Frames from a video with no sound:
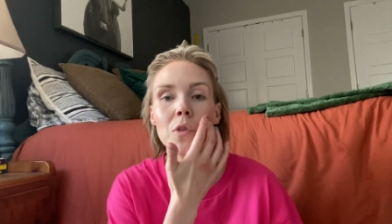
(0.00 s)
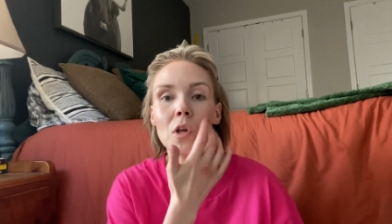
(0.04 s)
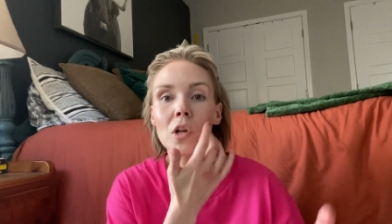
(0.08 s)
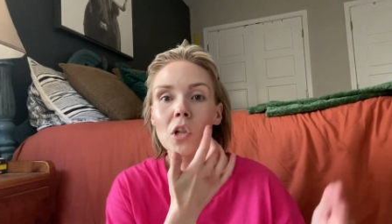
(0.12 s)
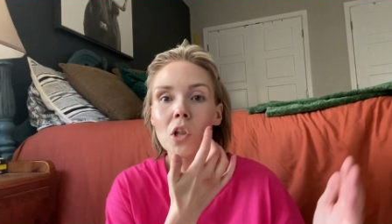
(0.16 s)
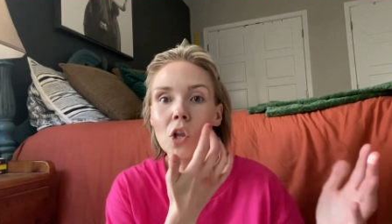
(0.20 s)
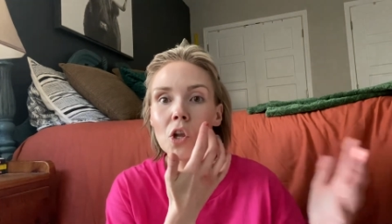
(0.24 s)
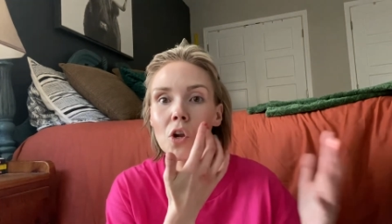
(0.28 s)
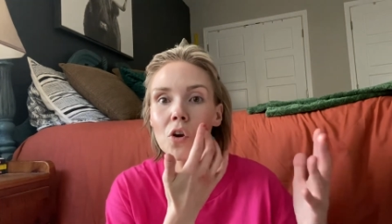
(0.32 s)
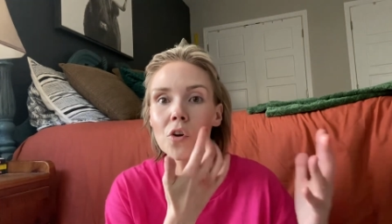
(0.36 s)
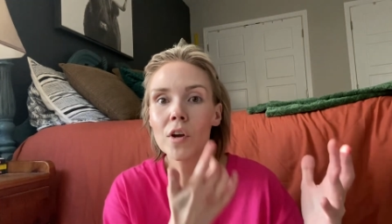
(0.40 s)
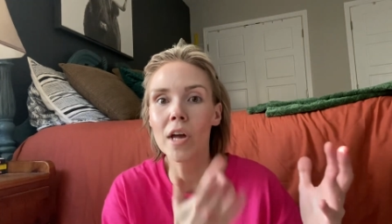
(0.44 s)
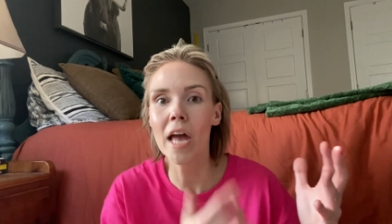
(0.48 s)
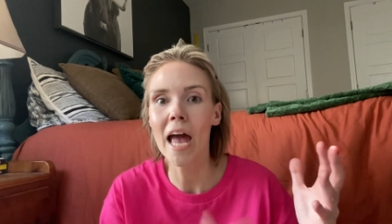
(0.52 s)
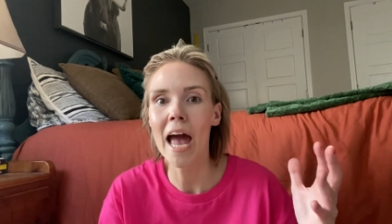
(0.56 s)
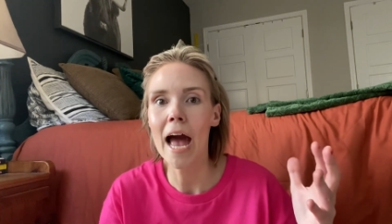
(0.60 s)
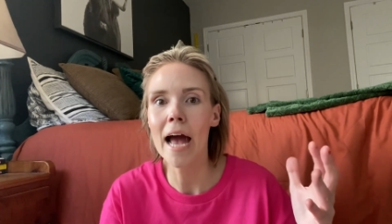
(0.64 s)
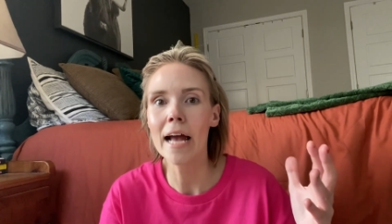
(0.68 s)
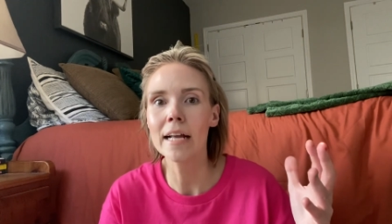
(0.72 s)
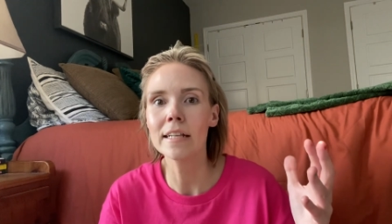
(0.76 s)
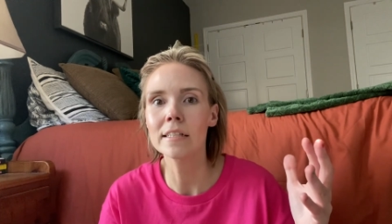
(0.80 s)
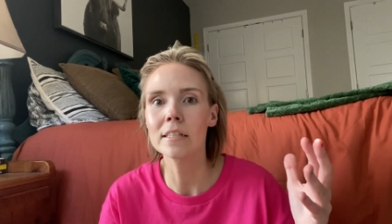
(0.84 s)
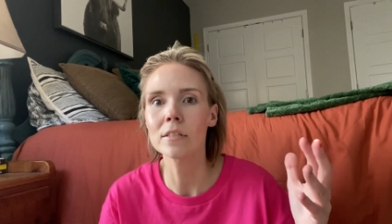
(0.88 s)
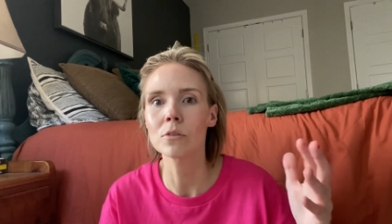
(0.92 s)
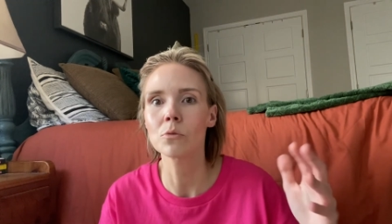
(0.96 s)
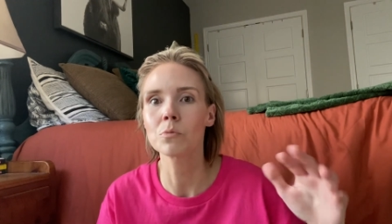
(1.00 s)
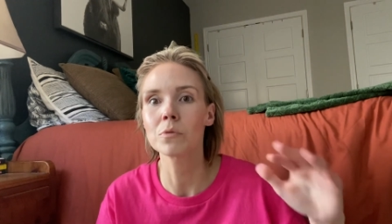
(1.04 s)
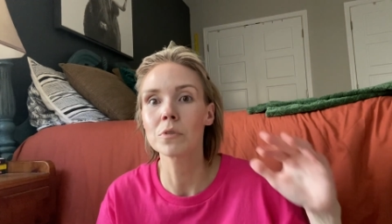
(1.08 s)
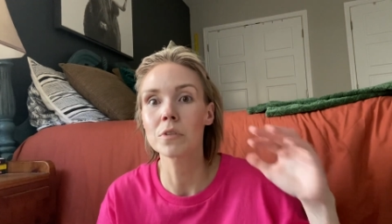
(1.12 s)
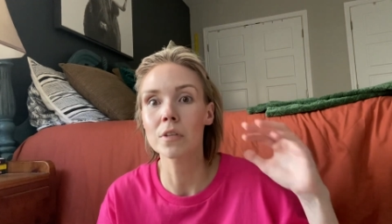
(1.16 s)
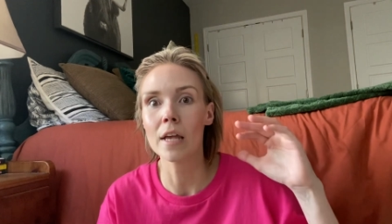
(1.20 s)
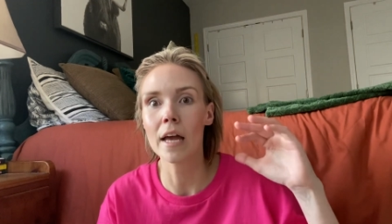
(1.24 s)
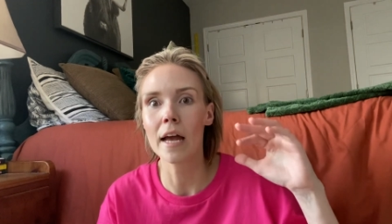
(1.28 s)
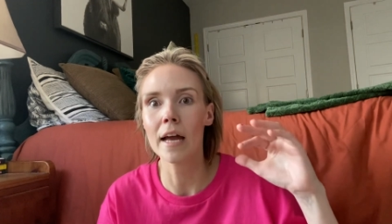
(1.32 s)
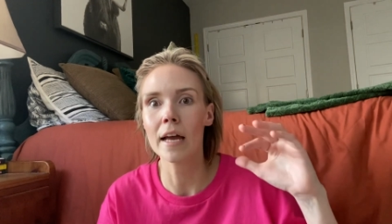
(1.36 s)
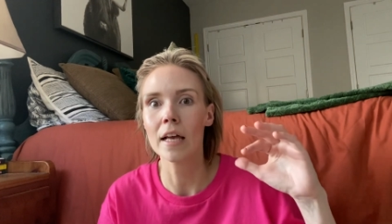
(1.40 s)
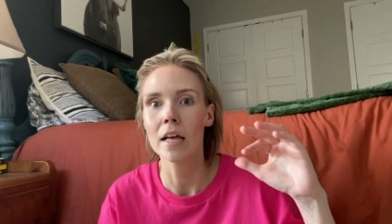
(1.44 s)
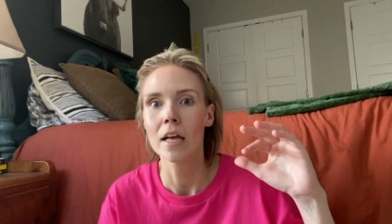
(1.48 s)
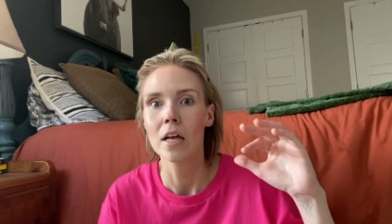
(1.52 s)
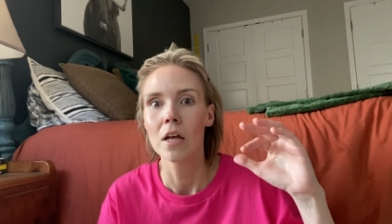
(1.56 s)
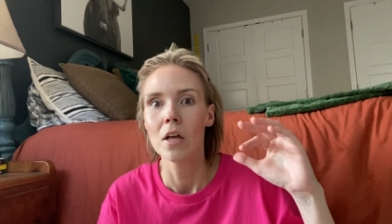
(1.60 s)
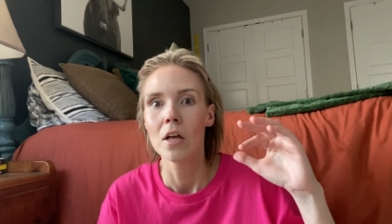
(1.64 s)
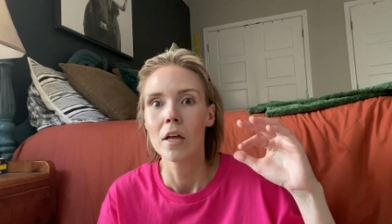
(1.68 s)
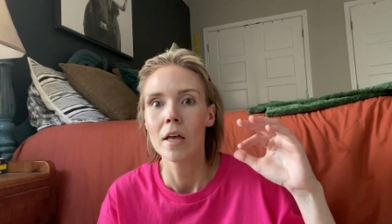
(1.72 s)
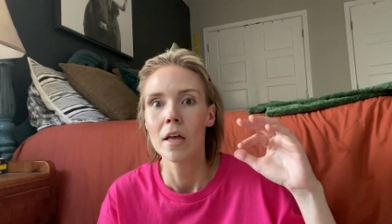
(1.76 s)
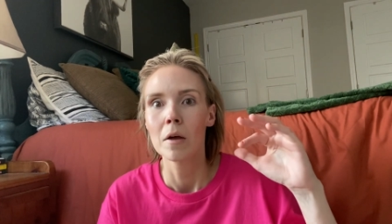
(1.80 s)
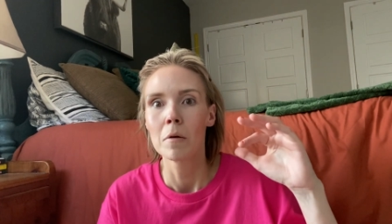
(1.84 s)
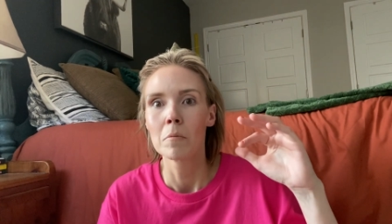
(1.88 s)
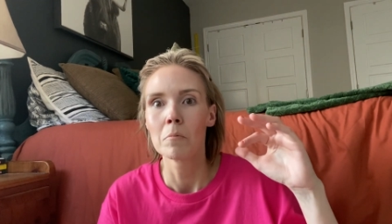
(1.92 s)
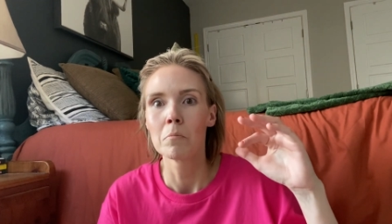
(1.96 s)
little cactus was like
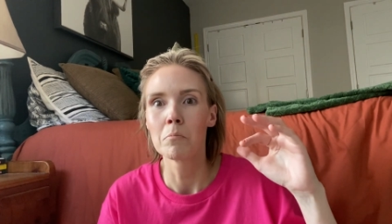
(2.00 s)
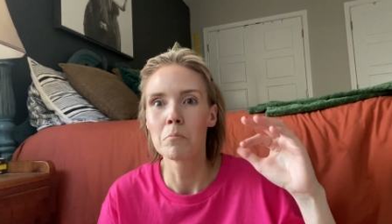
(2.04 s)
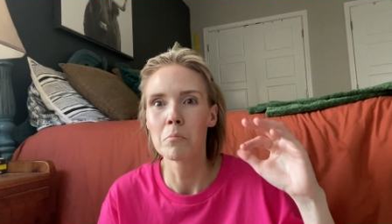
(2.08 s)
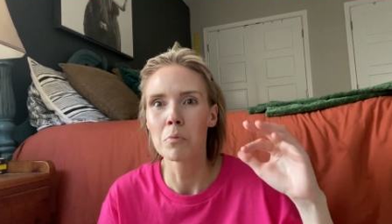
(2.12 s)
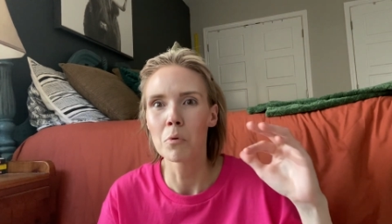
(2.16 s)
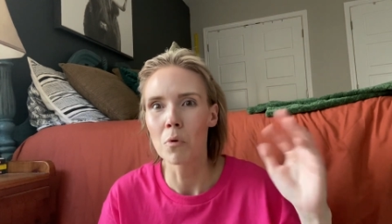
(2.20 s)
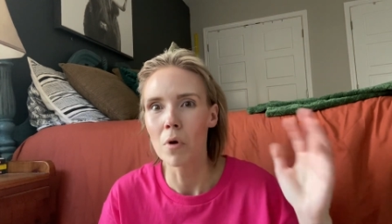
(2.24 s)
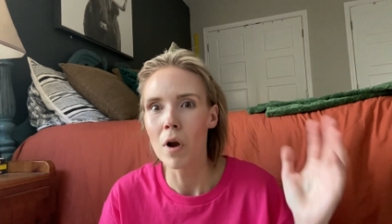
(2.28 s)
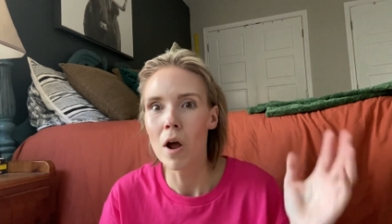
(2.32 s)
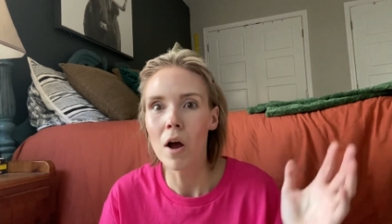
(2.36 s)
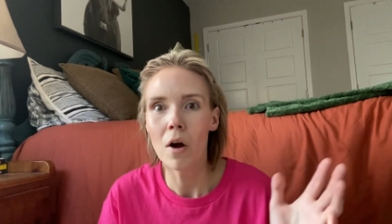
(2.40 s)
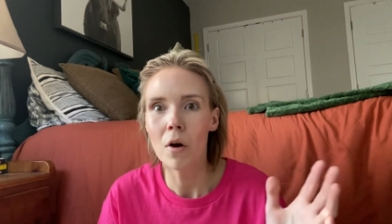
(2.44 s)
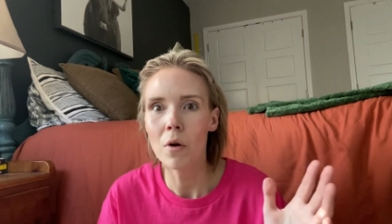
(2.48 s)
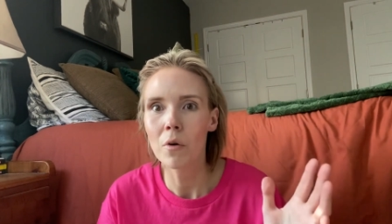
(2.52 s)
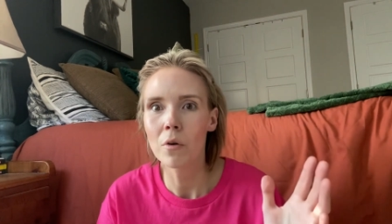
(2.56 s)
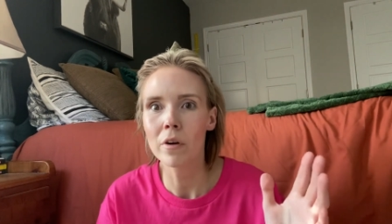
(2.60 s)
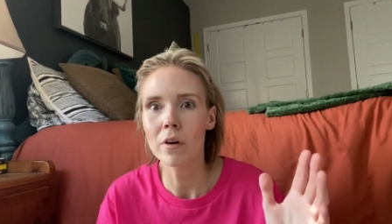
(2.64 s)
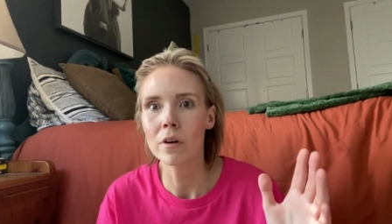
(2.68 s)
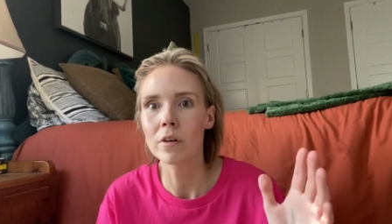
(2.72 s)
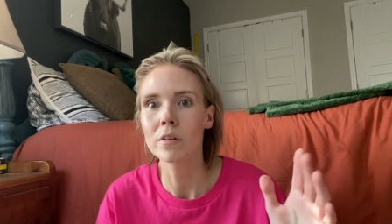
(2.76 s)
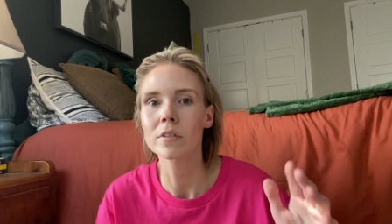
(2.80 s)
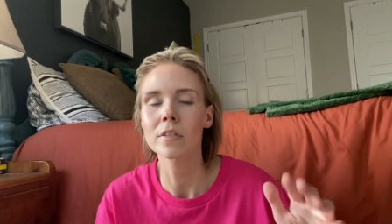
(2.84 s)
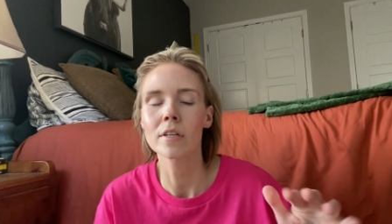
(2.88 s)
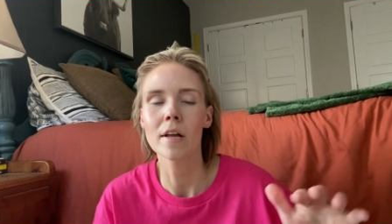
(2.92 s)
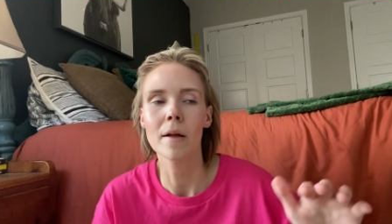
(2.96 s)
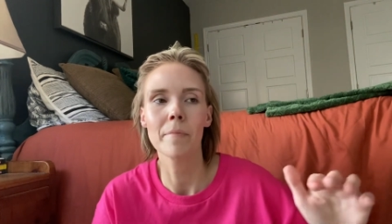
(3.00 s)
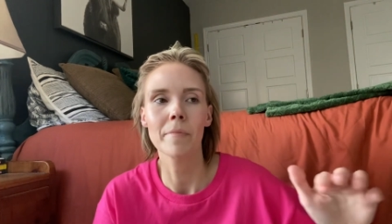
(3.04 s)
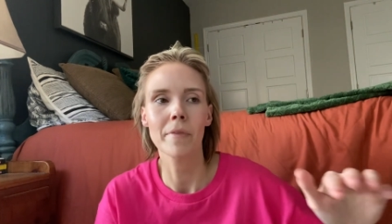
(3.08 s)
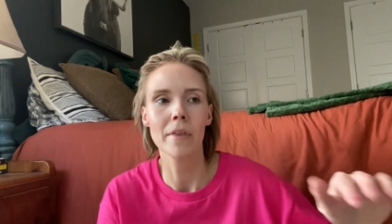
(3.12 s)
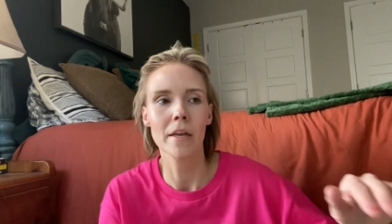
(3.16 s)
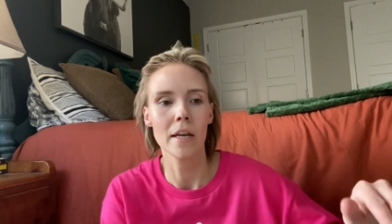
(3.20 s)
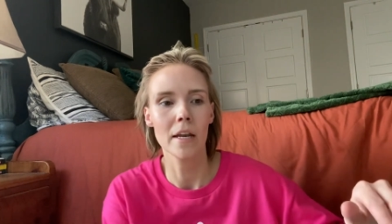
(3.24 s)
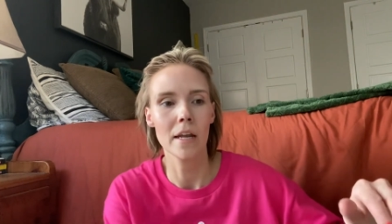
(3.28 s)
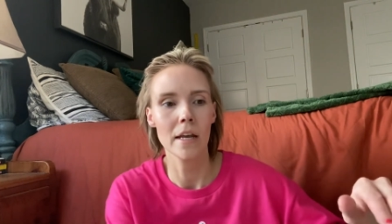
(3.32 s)
broke or something.